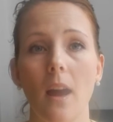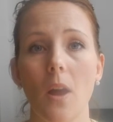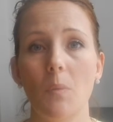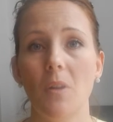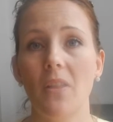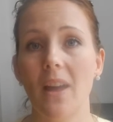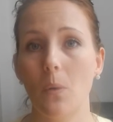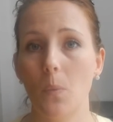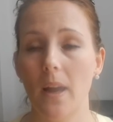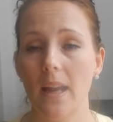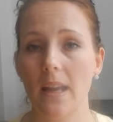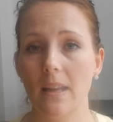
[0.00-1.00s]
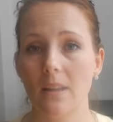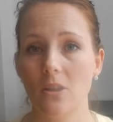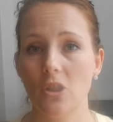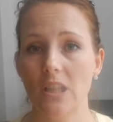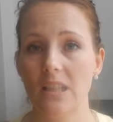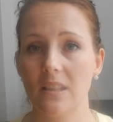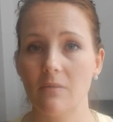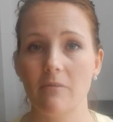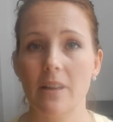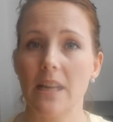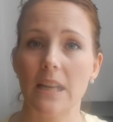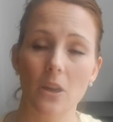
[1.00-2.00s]
That way she doesn't
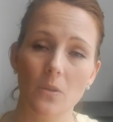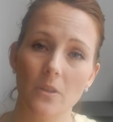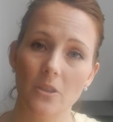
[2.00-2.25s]
really know